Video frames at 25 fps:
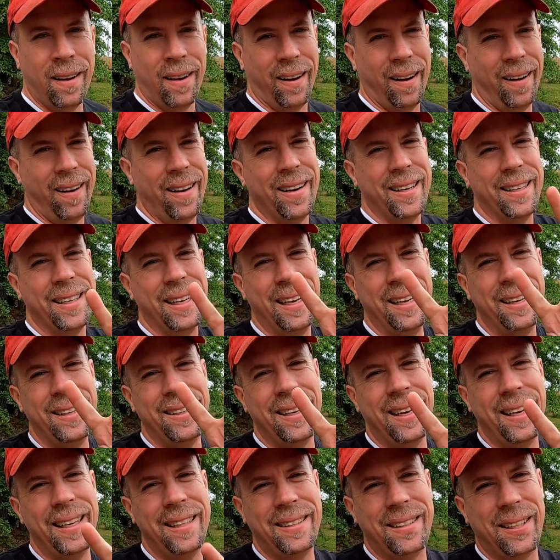All right, now
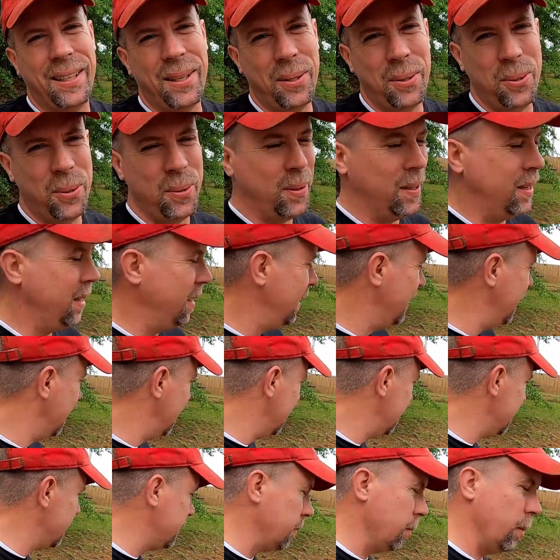day two.
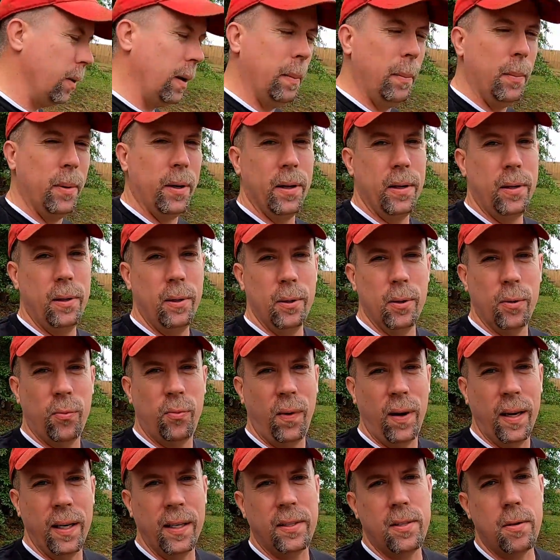So what I'm going to do is
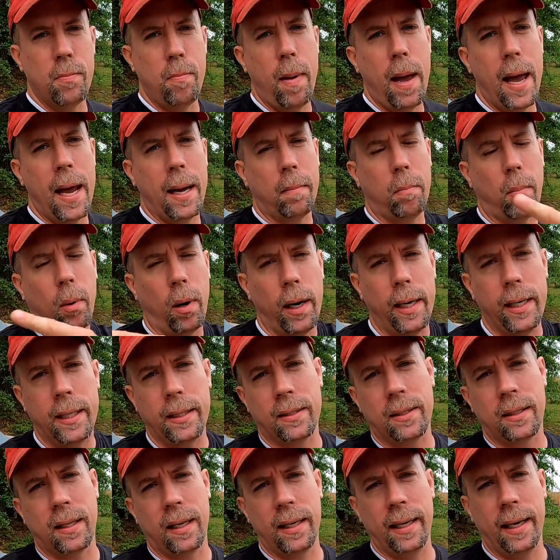finish the back
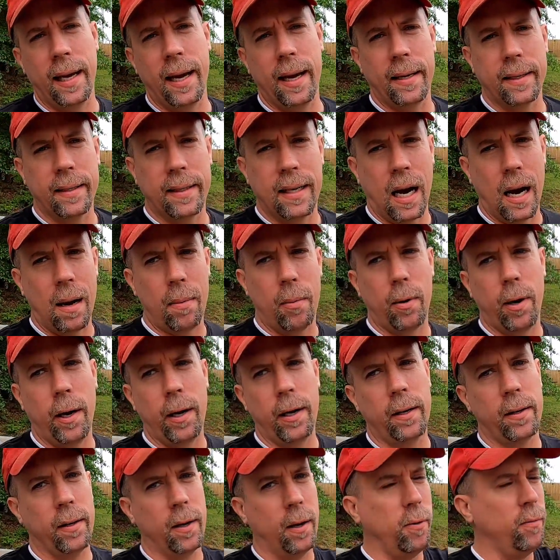brakes, clean out the
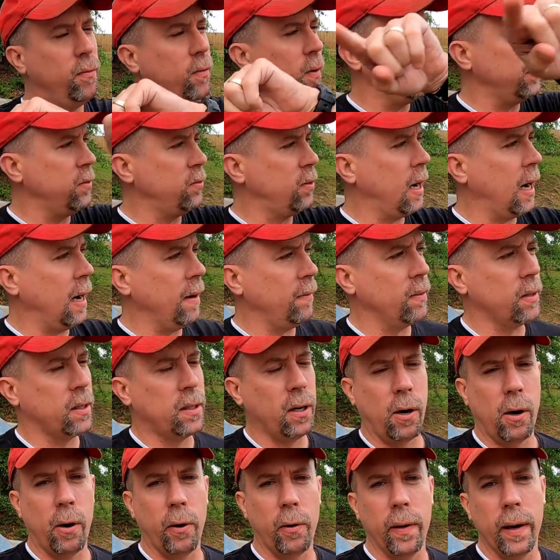carburetor, and hopefully drive the
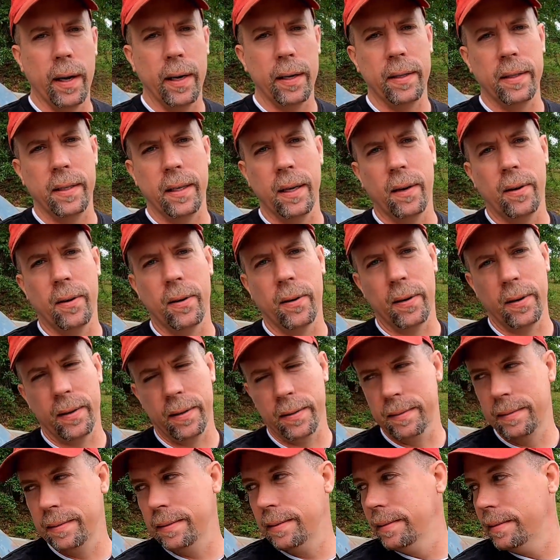car around the yard.
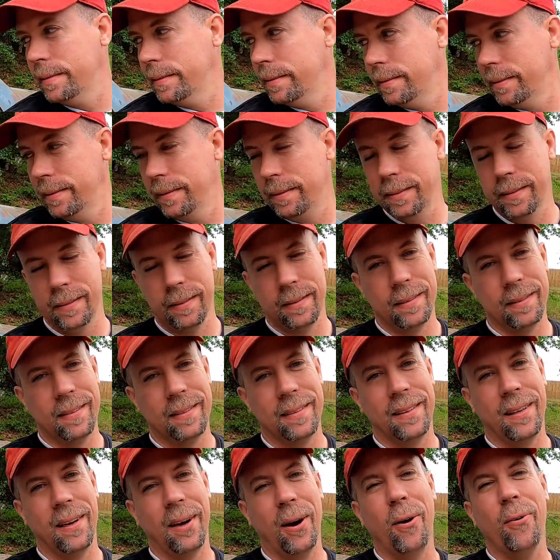
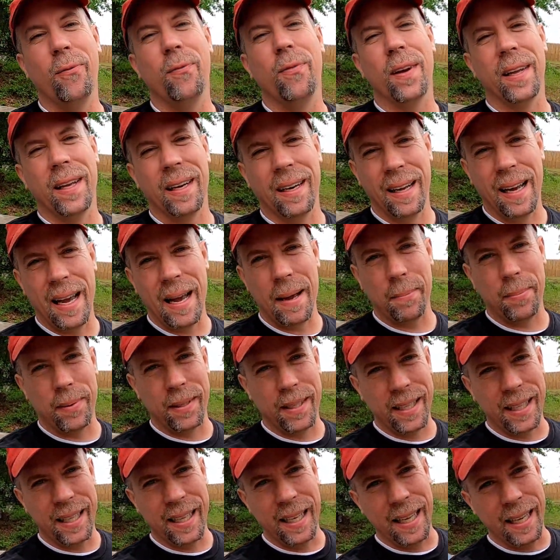Hopefully it'll
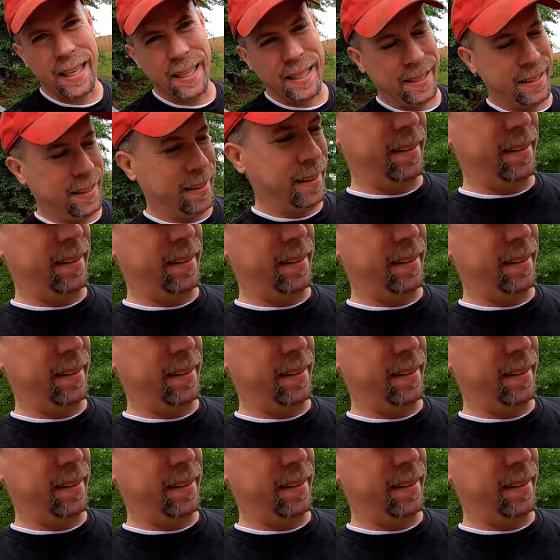happen today.